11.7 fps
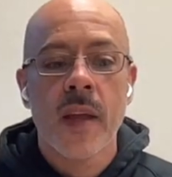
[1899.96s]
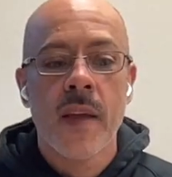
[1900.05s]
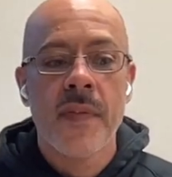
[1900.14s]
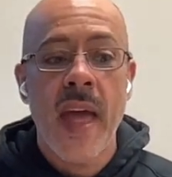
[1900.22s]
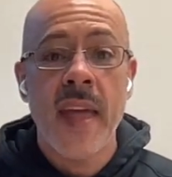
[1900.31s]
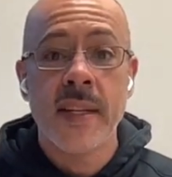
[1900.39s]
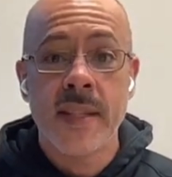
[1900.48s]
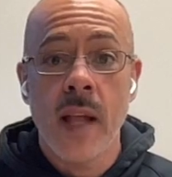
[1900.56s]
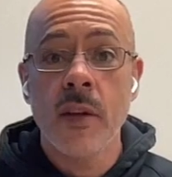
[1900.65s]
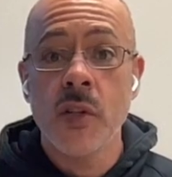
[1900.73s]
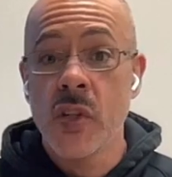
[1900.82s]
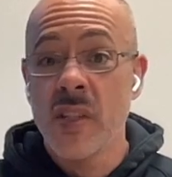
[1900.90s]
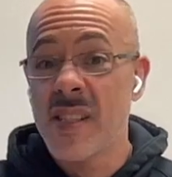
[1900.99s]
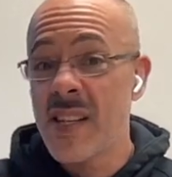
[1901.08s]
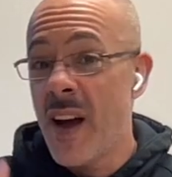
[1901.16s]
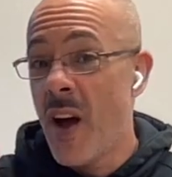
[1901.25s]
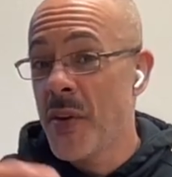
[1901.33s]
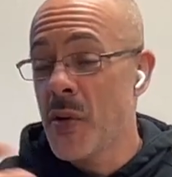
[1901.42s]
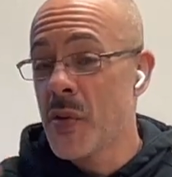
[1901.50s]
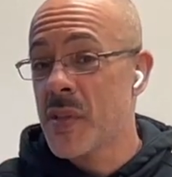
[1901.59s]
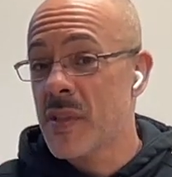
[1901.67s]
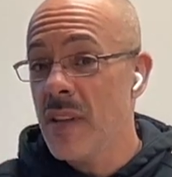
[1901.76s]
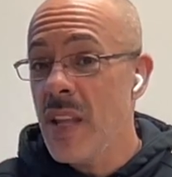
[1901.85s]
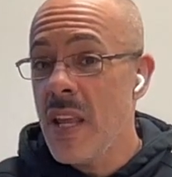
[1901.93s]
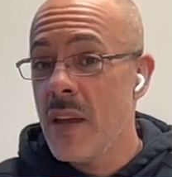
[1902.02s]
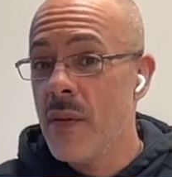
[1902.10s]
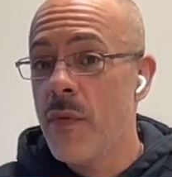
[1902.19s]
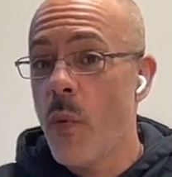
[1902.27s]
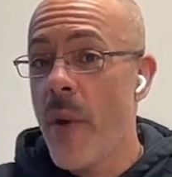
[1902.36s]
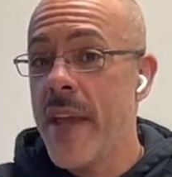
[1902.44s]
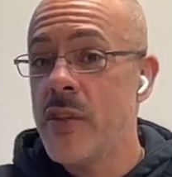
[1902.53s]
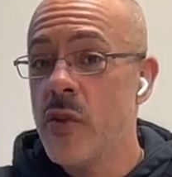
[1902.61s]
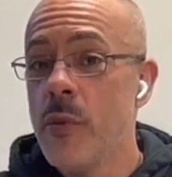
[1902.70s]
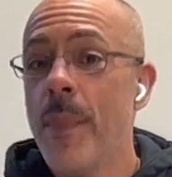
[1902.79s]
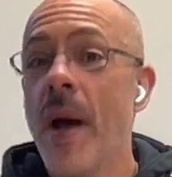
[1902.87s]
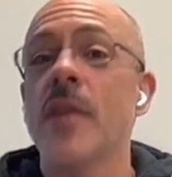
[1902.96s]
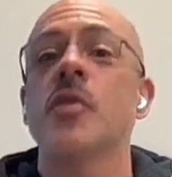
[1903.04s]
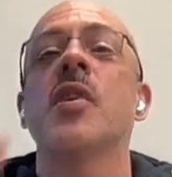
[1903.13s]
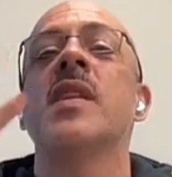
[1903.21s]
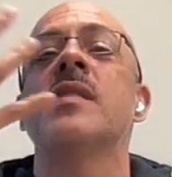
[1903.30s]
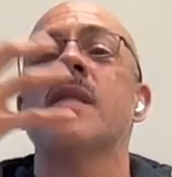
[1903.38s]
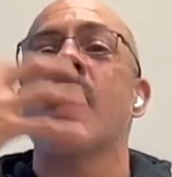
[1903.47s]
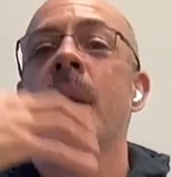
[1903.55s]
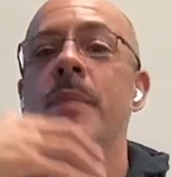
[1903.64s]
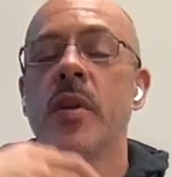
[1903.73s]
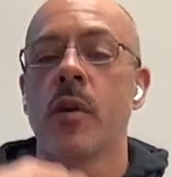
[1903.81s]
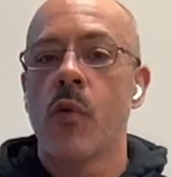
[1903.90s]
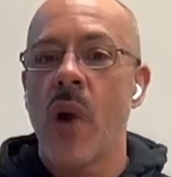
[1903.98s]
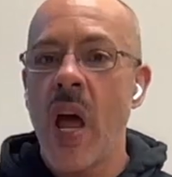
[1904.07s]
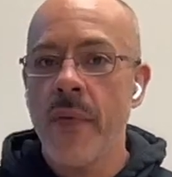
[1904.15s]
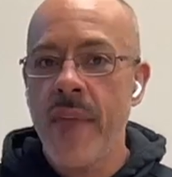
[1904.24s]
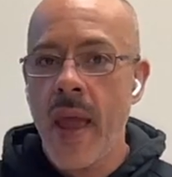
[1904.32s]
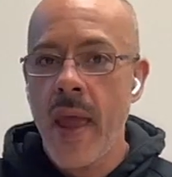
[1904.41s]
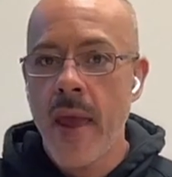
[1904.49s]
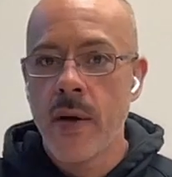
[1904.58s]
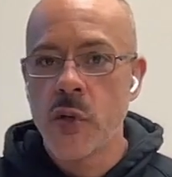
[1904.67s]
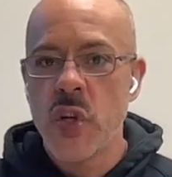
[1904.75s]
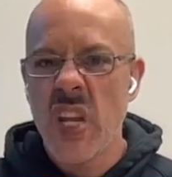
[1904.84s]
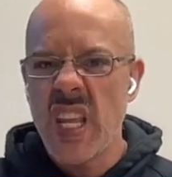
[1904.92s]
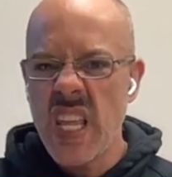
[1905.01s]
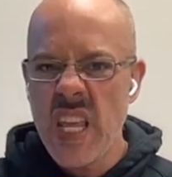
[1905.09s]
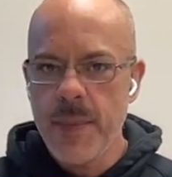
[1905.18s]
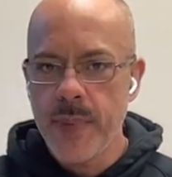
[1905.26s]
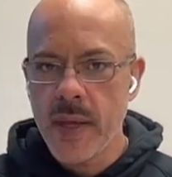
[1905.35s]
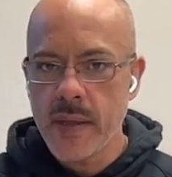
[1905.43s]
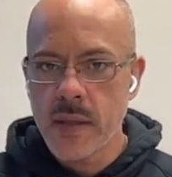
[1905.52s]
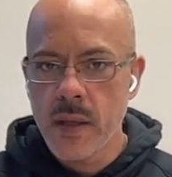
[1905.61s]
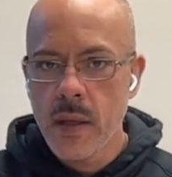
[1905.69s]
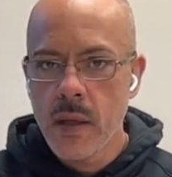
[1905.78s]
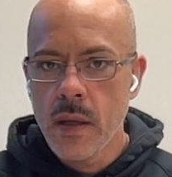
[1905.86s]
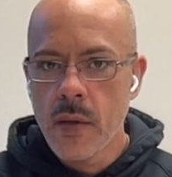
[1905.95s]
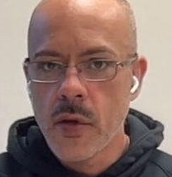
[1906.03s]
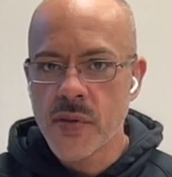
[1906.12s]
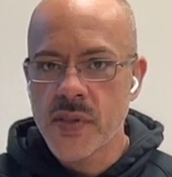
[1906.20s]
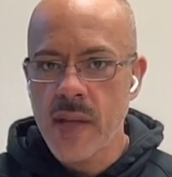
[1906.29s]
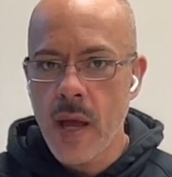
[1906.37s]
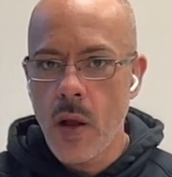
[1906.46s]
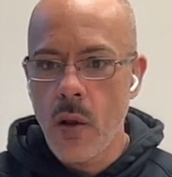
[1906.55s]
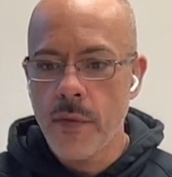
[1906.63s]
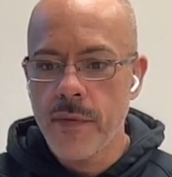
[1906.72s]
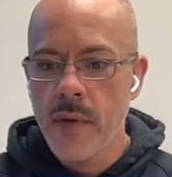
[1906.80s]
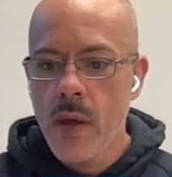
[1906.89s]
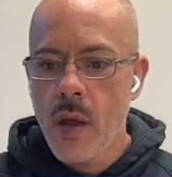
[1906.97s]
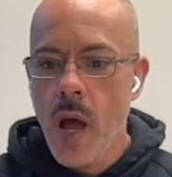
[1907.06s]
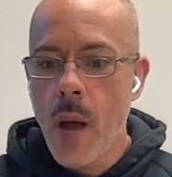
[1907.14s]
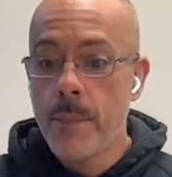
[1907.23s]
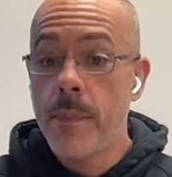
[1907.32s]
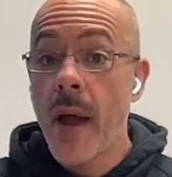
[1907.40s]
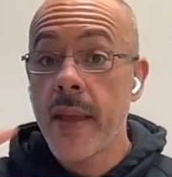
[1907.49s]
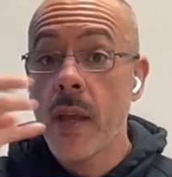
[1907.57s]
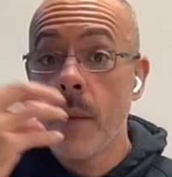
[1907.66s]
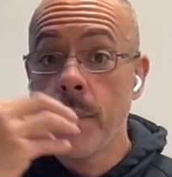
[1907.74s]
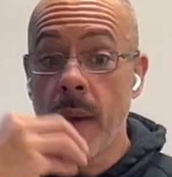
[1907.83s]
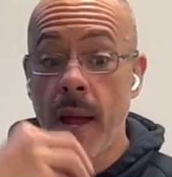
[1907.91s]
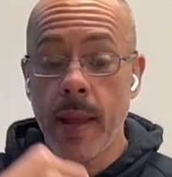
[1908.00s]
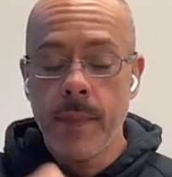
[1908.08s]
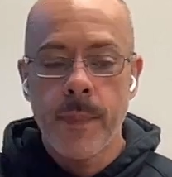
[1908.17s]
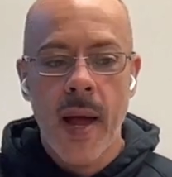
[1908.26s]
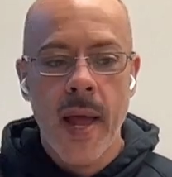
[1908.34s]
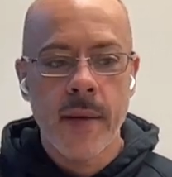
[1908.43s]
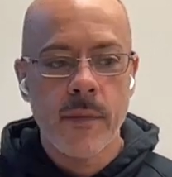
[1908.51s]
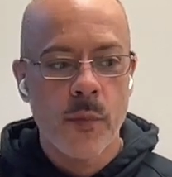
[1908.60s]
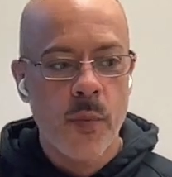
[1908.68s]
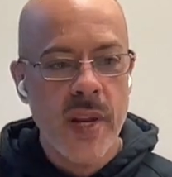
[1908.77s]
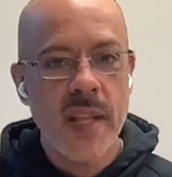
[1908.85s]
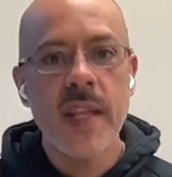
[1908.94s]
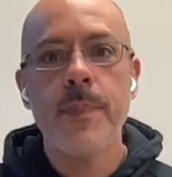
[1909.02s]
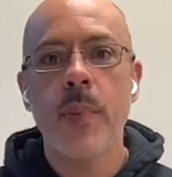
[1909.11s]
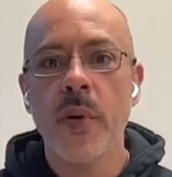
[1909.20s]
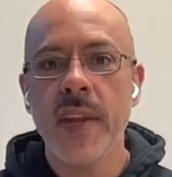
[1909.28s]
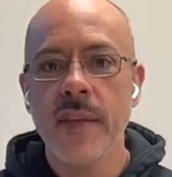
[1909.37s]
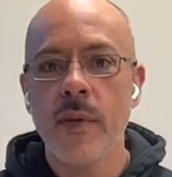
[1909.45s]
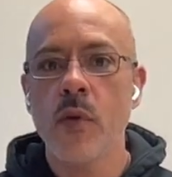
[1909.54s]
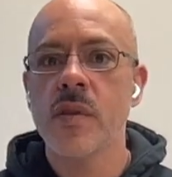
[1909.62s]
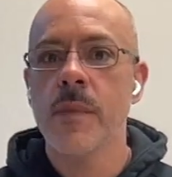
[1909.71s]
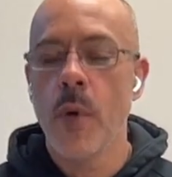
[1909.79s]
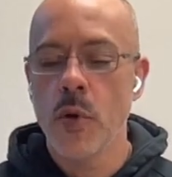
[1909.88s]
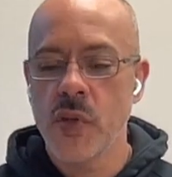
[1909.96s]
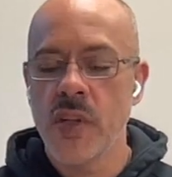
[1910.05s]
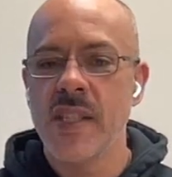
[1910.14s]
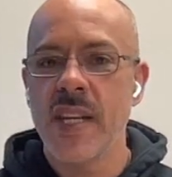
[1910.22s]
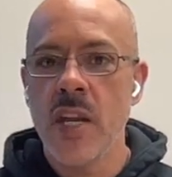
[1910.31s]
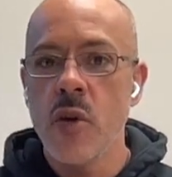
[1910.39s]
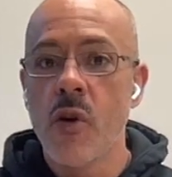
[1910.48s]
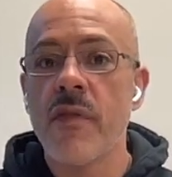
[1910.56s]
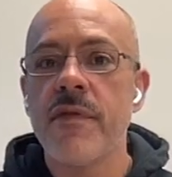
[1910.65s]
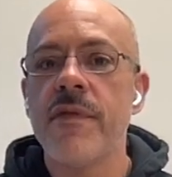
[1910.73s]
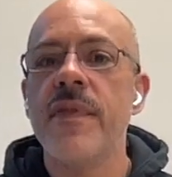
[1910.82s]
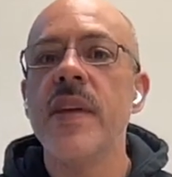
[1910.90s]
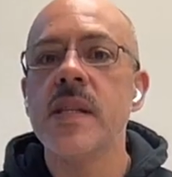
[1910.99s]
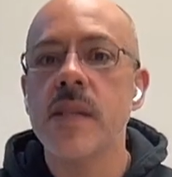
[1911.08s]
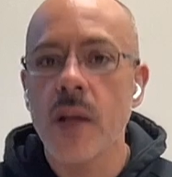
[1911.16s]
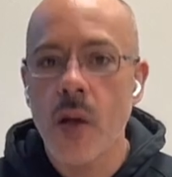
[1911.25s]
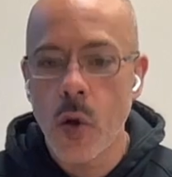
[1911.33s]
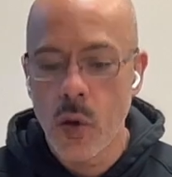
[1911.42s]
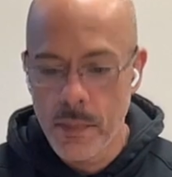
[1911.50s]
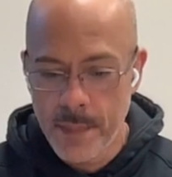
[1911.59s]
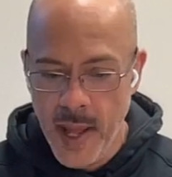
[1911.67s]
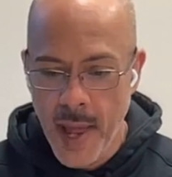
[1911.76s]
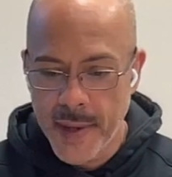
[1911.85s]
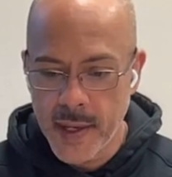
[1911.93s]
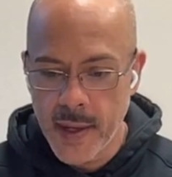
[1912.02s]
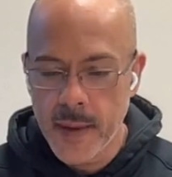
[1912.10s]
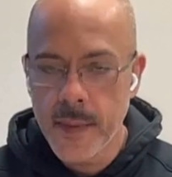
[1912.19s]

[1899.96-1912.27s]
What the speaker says: that intelligence on your sleeve way too much. It's time to ground that energy, keep it yourself by really putting those emotions in your physical body.